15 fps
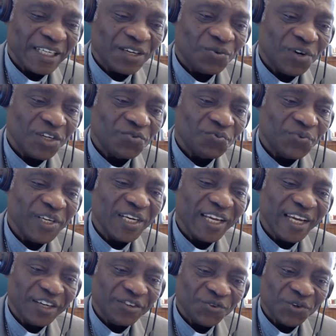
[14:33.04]
what we
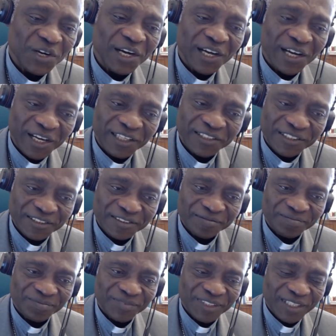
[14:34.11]
like to add
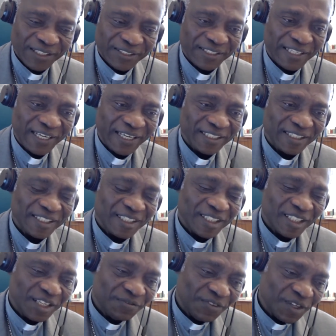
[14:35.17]
is that
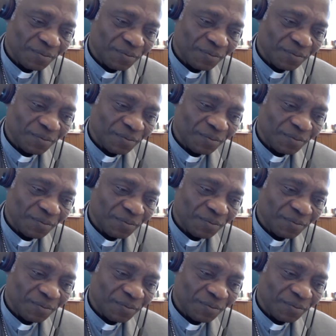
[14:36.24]
if the